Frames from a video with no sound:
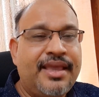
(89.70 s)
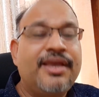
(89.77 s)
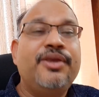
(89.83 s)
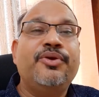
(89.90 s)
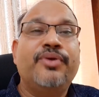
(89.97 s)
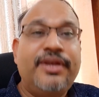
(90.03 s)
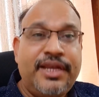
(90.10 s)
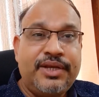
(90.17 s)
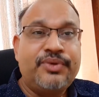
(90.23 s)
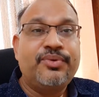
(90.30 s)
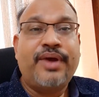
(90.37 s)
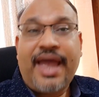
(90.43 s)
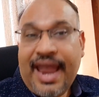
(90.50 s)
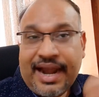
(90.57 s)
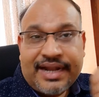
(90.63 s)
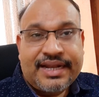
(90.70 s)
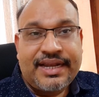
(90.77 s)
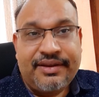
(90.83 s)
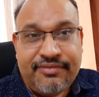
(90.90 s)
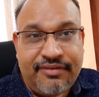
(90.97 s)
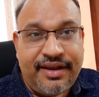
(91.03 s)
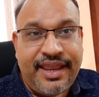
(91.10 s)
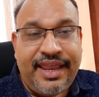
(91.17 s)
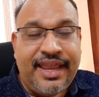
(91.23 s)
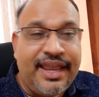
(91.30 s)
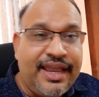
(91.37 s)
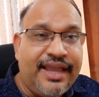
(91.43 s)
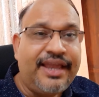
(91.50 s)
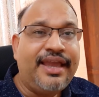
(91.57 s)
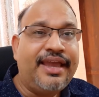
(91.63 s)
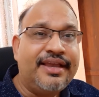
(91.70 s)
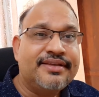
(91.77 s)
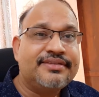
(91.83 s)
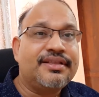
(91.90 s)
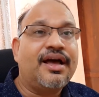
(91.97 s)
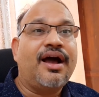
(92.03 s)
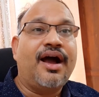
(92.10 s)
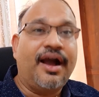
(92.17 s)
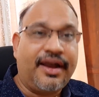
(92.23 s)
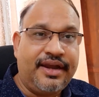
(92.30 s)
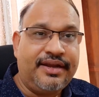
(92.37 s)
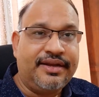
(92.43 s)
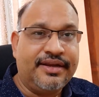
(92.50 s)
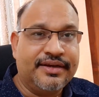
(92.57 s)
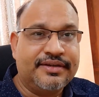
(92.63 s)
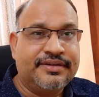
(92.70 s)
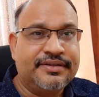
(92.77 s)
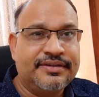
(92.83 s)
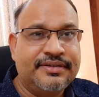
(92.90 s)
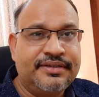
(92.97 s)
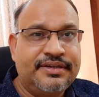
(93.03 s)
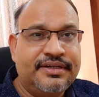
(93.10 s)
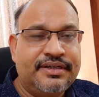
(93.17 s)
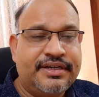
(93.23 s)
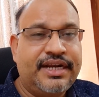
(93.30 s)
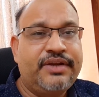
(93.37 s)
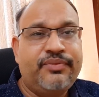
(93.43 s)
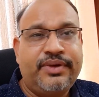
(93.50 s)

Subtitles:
you need to actively engage the architect, right?